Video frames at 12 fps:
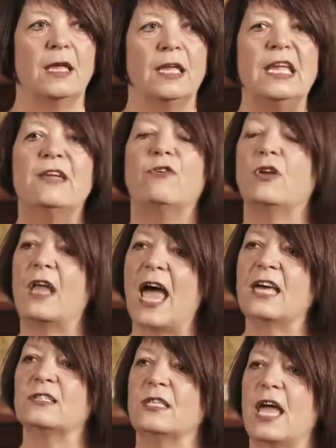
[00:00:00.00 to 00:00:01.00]
even
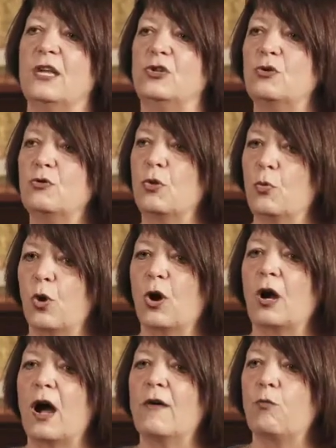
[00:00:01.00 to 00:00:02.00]
as they do the
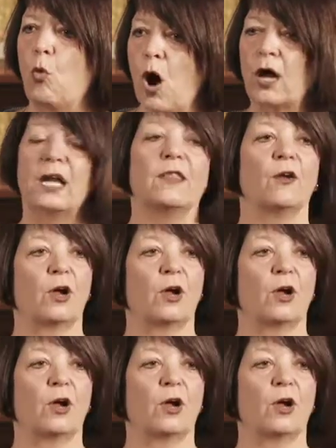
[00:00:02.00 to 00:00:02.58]
work of walking their